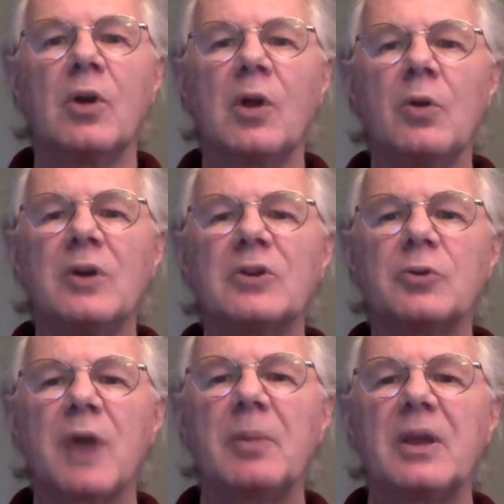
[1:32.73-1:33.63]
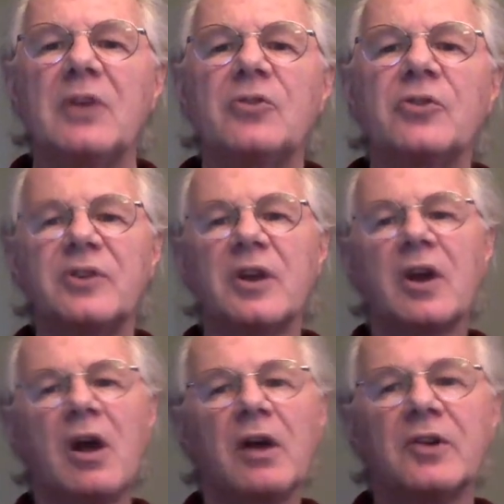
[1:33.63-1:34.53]
We want to wrap interesting
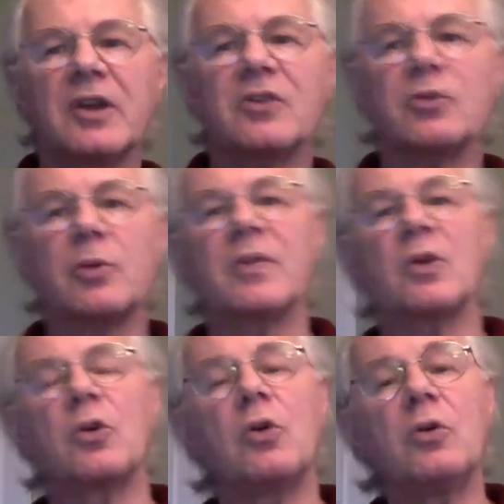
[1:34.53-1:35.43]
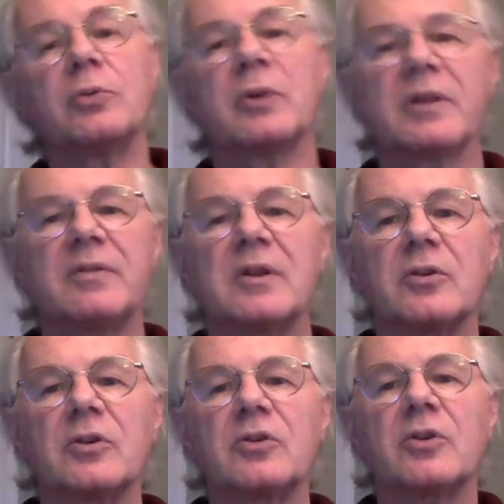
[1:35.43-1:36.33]
context around the goals we're giving
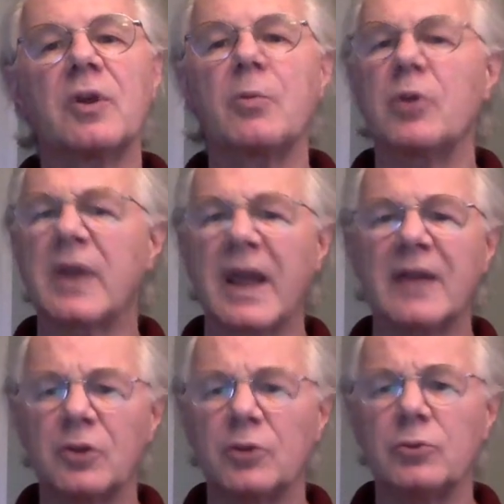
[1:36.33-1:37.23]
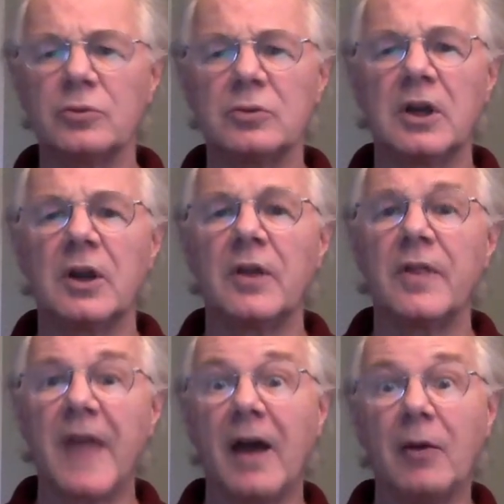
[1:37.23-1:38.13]
learners, but we can't do
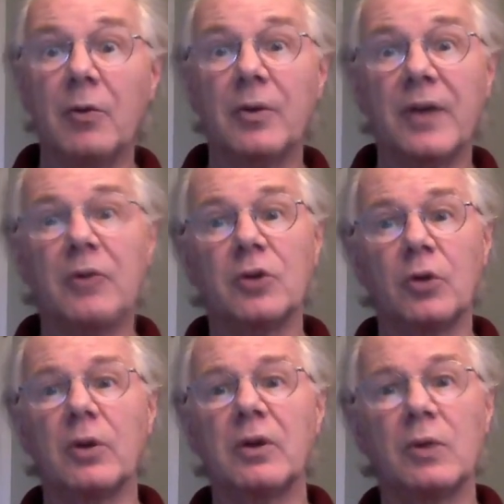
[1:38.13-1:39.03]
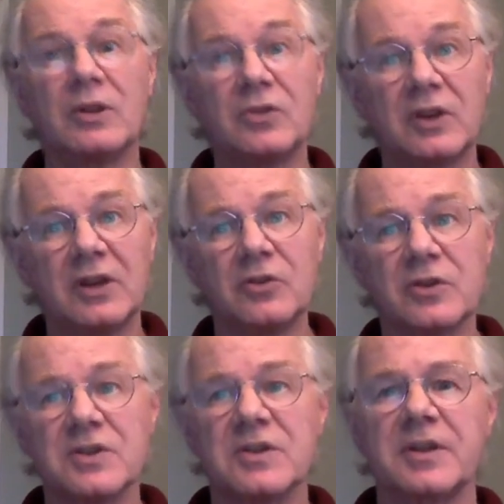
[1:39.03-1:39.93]
that without knowing what's
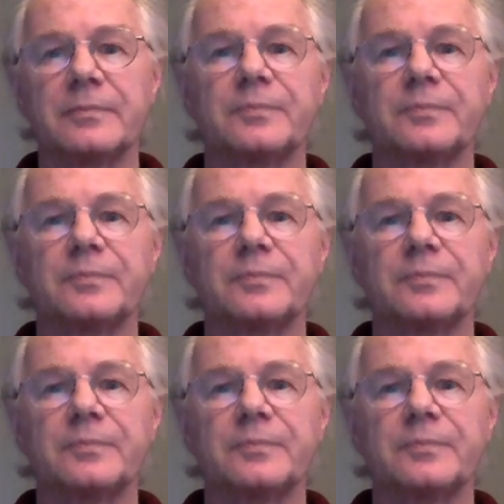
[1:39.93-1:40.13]
interesting.